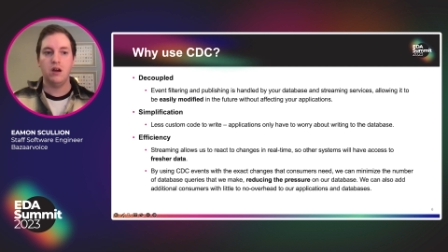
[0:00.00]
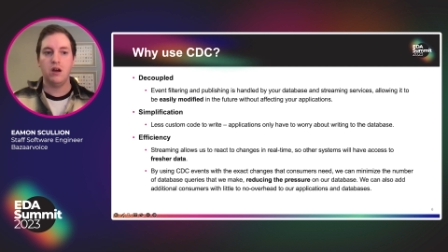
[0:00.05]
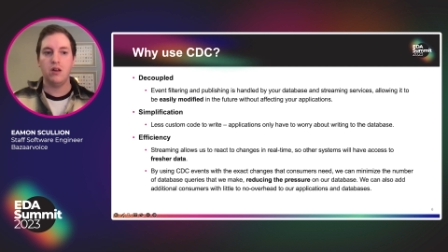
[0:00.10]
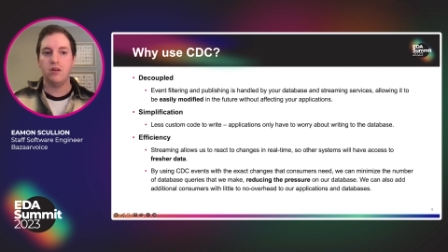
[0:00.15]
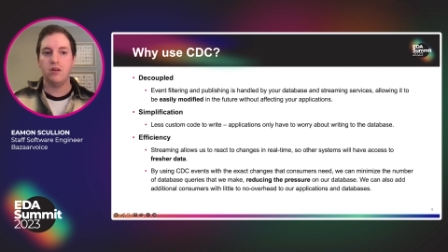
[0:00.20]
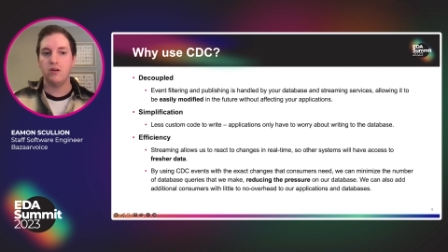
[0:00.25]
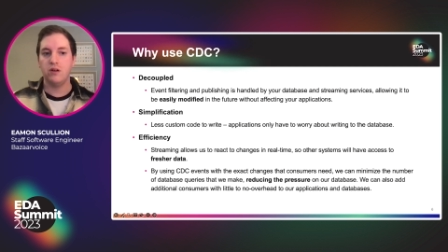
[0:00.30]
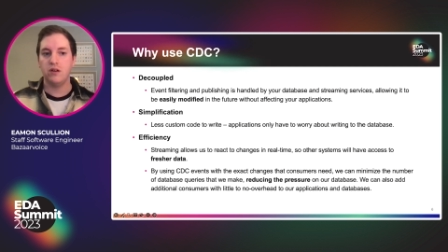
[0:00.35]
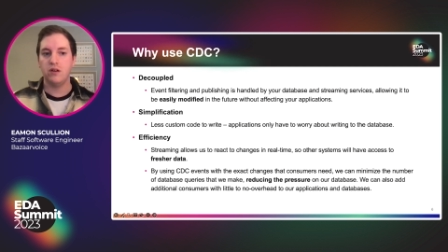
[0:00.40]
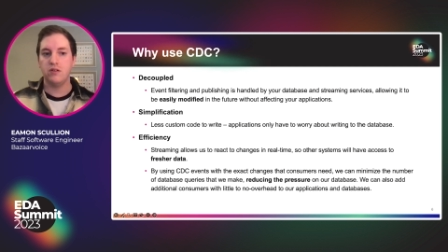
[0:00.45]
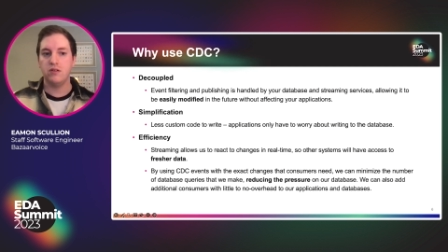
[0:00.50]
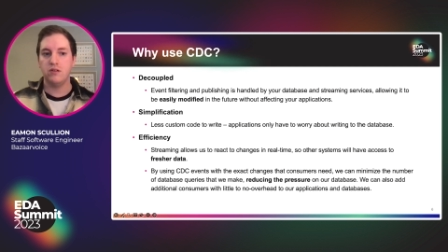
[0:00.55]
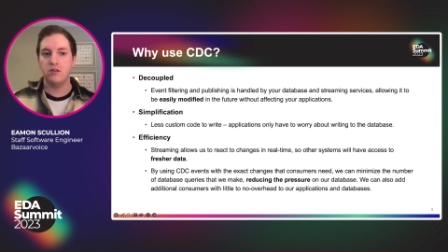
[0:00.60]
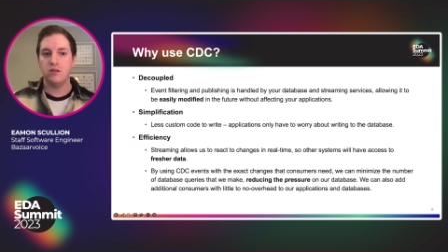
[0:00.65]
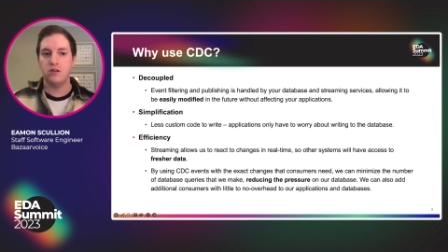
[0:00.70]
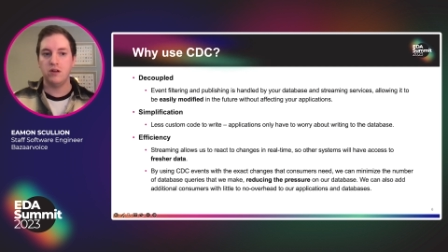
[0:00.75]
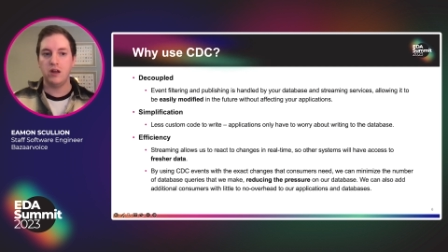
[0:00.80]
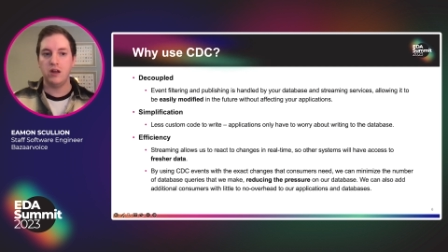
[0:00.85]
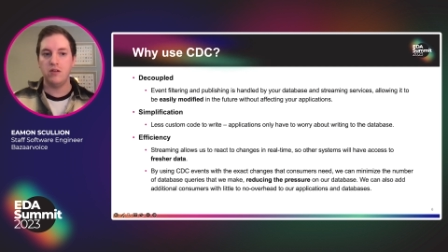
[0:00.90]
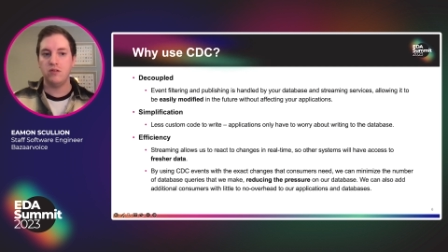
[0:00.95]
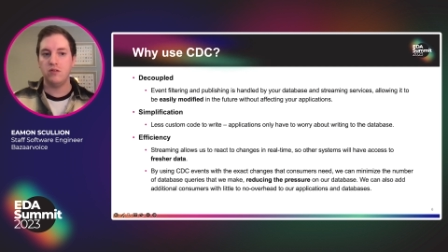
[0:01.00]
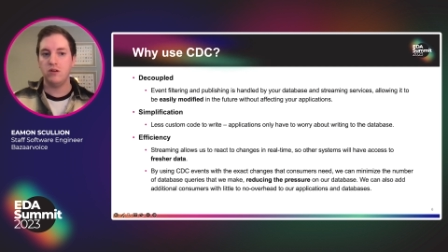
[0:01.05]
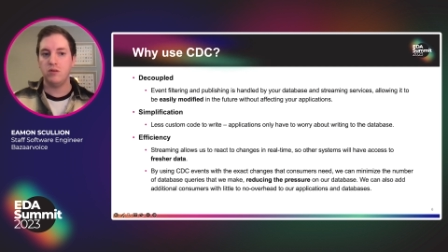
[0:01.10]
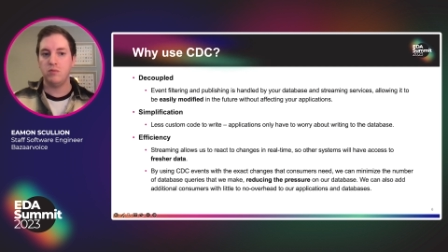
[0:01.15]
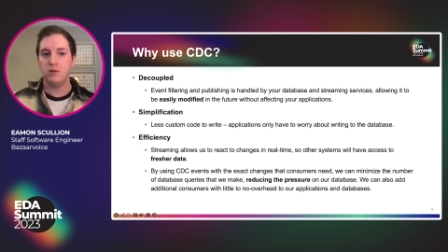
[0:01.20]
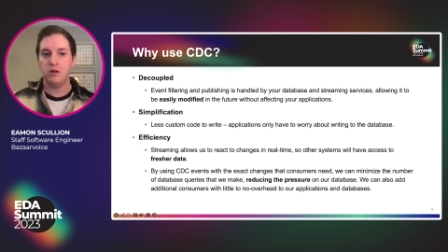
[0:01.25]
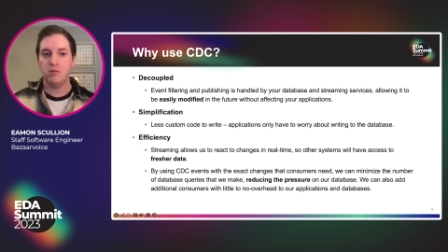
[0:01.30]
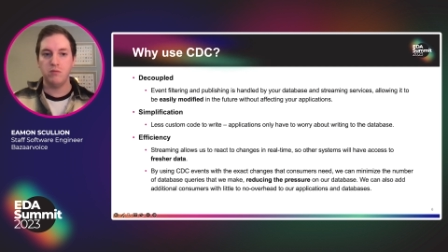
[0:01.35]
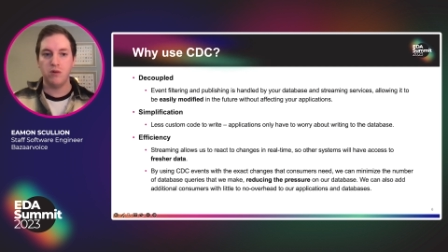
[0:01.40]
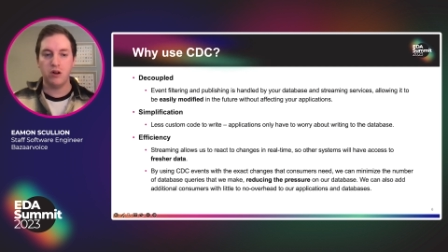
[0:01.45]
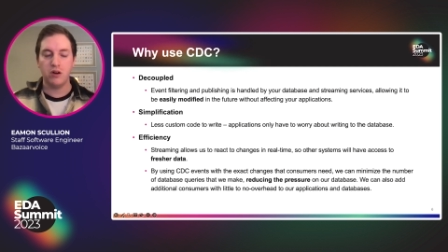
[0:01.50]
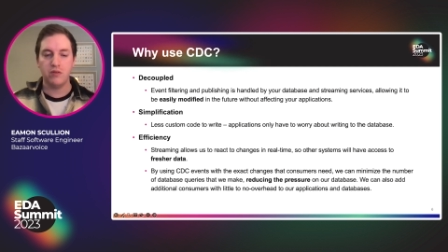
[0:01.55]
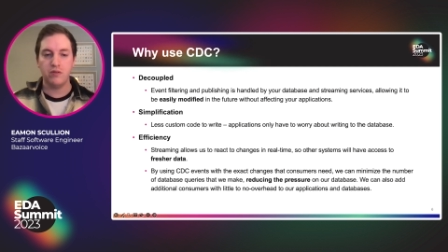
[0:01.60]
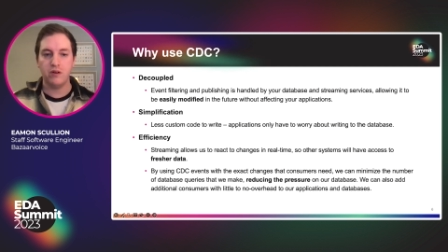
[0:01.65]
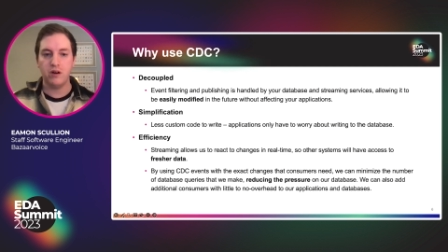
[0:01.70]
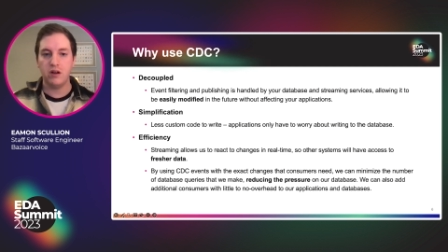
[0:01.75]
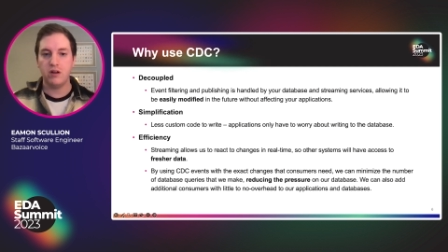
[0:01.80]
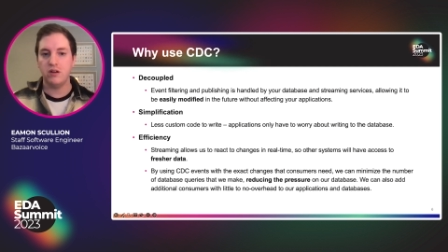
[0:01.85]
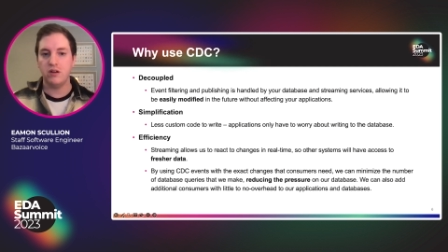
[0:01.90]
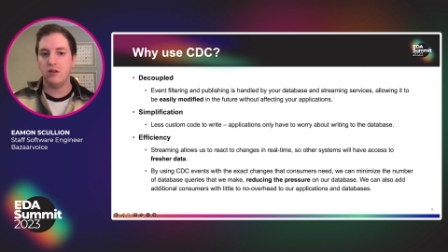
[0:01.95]
allowing it to easily be
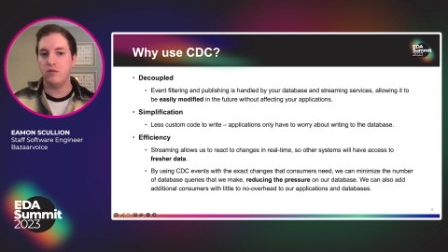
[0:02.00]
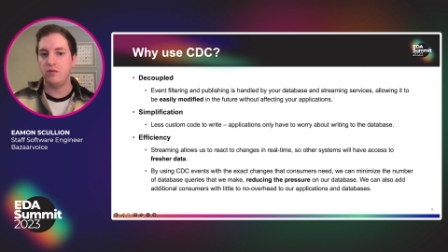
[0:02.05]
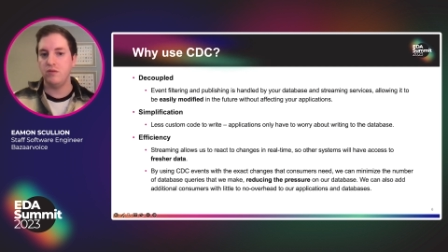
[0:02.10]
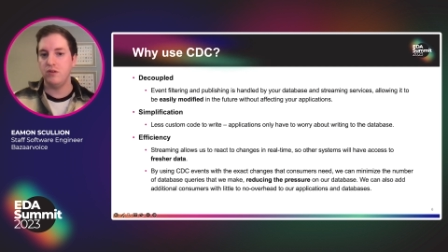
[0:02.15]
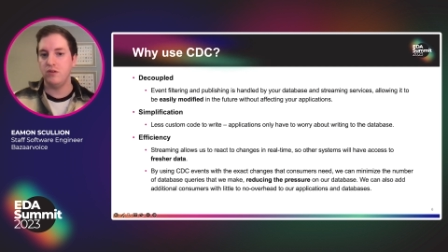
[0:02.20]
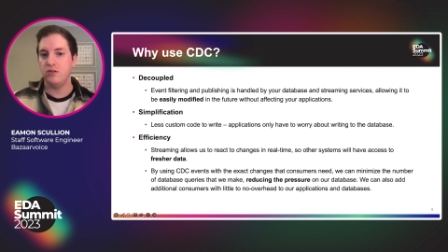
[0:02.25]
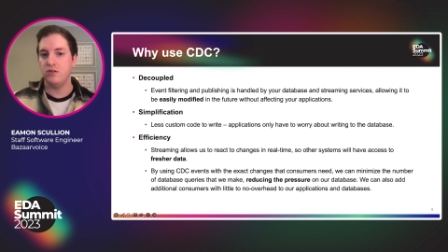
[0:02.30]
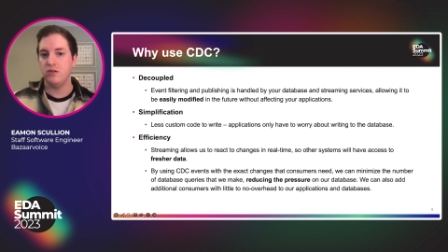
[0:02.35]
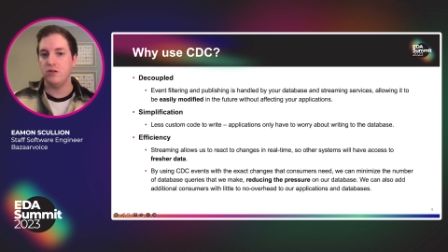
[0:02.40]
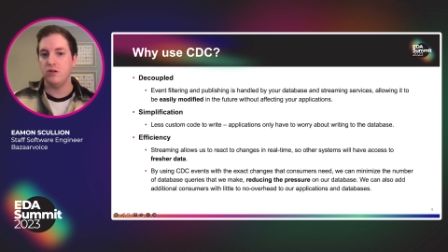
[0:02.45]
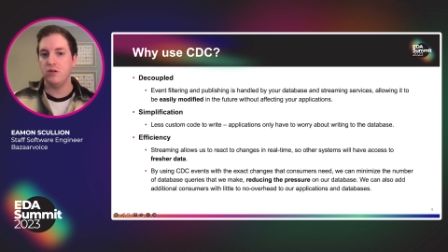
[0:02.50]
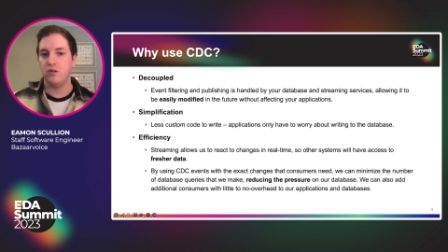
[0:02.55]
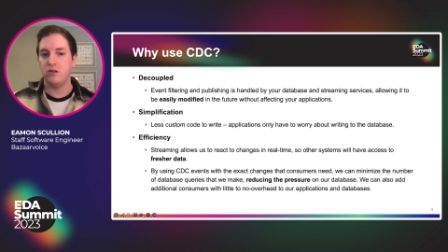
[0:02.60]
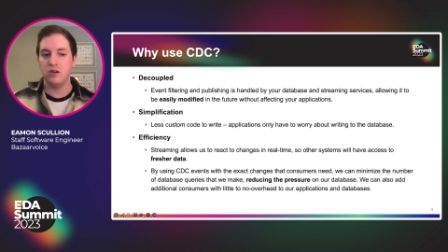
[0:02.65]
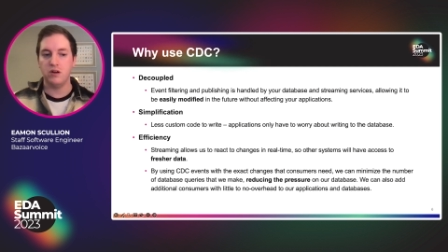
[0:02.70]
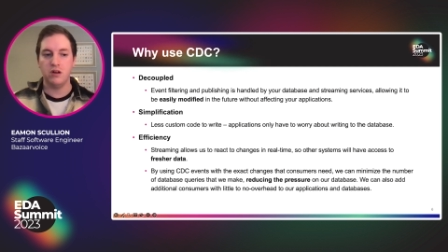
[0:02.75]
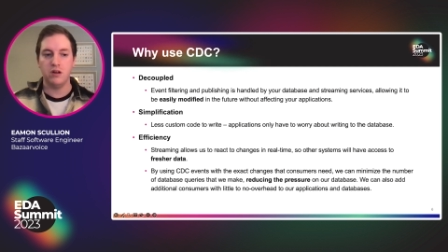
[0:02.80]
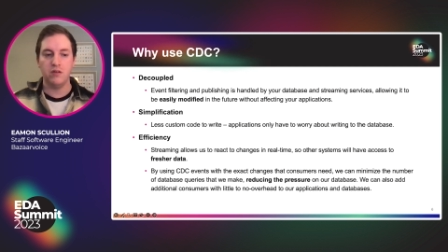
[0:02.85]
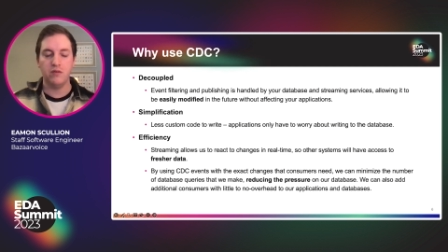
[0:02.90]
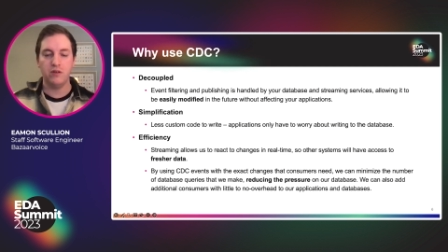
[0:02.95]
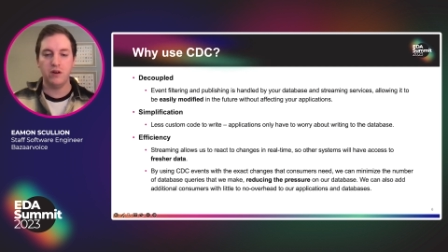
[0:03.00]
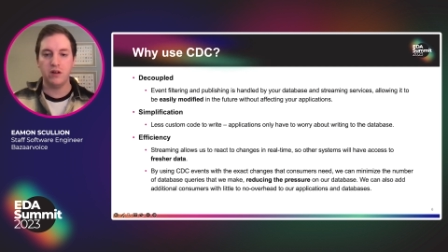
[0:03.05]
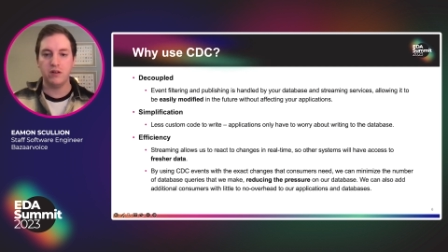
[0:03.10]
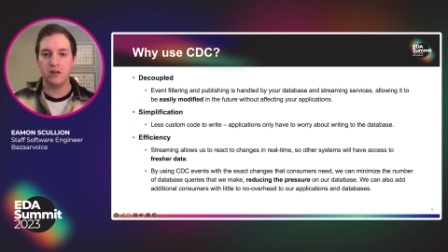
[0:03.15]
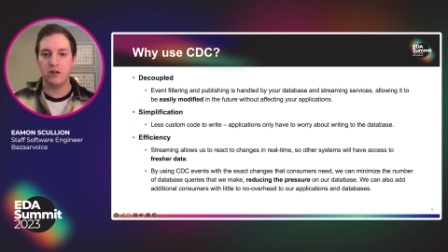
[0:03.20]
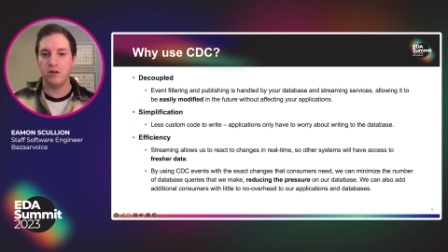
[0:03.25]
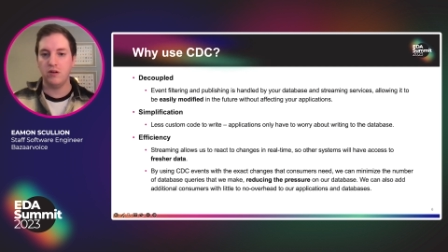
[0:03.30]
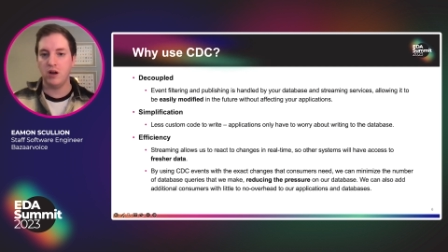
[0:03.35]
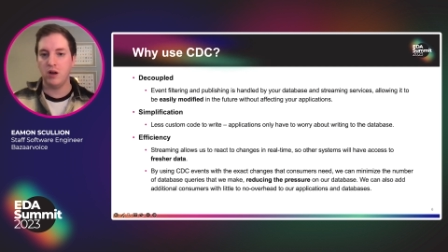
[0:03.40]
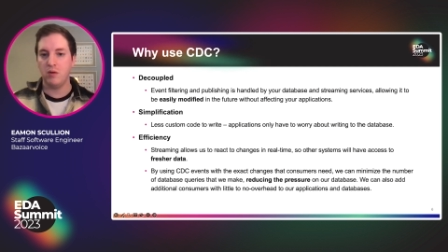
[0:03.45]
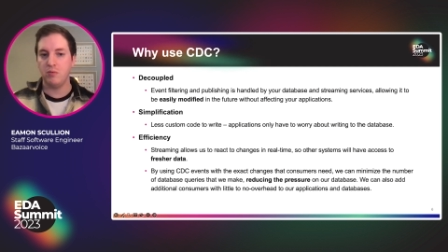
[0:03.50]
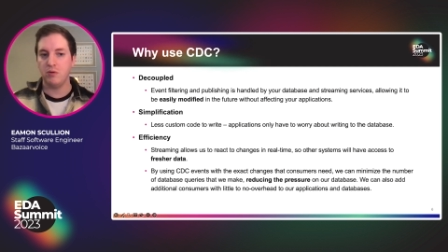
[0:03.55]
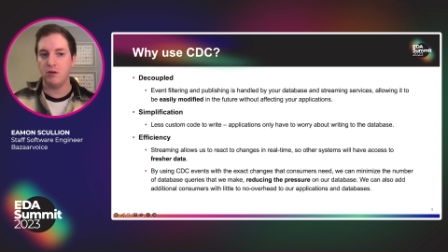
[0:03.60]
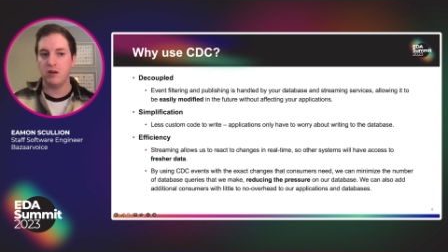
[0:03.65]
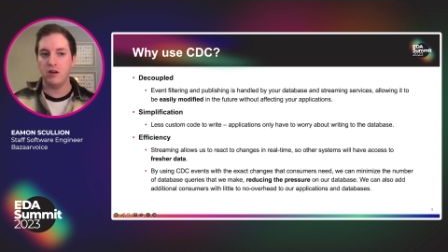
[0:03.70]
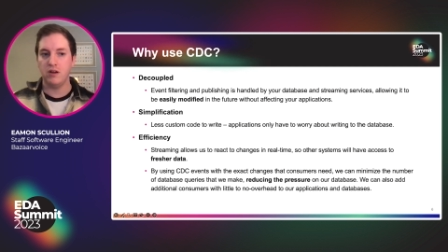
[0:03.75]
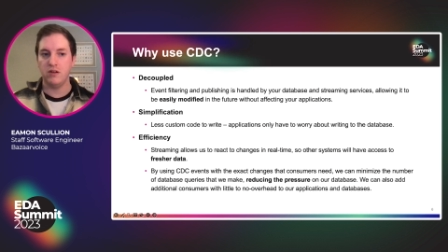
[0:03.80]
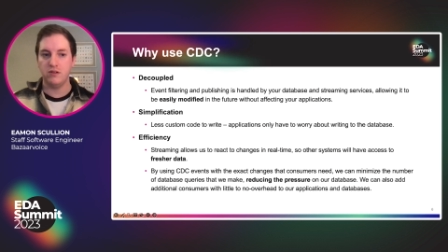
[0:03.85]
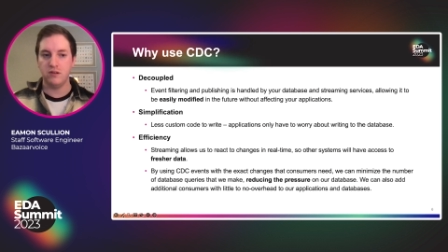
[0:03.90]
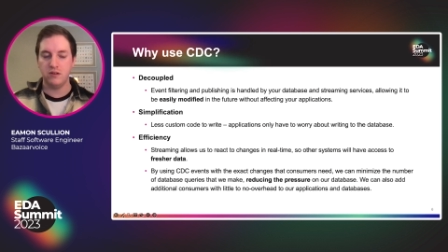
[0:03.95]
modified in the future without affecting your
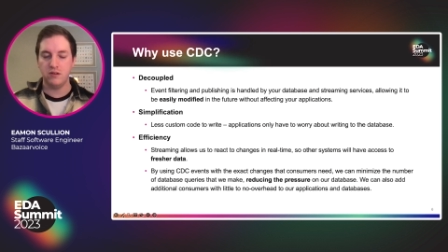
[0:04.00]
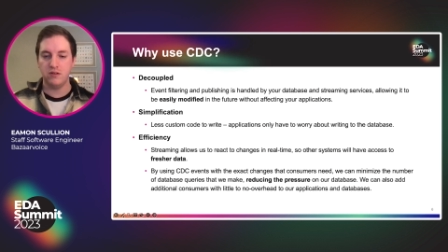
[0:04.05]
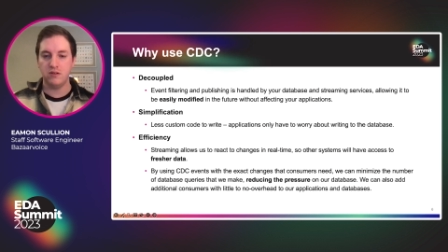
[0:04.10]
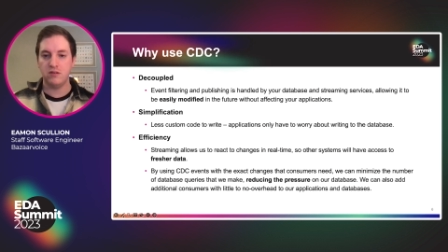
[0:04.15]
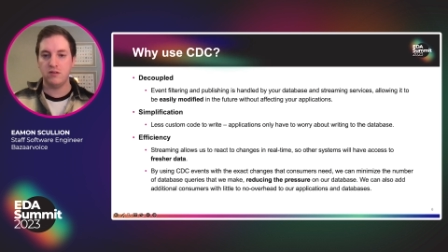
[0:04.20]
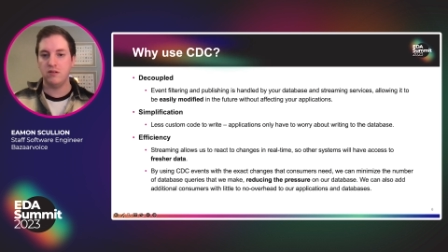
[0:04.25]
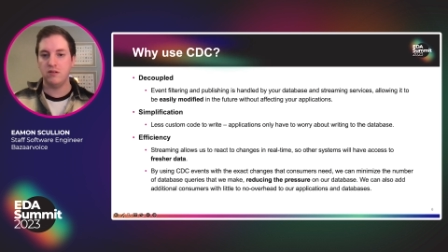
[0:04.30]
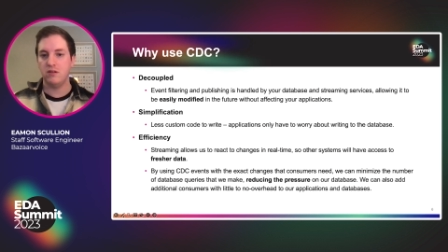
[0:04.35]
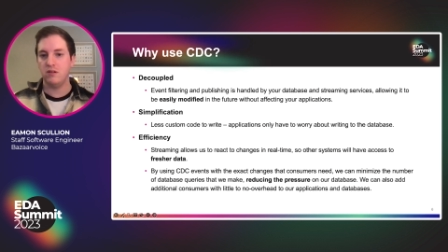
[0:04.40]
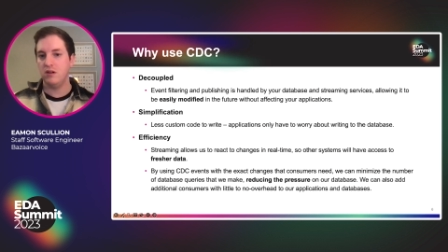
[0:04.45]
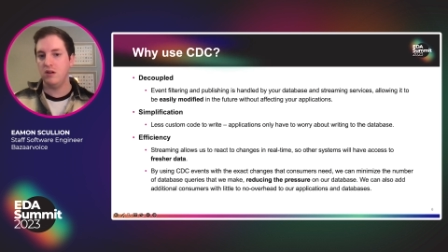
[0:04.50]
applications.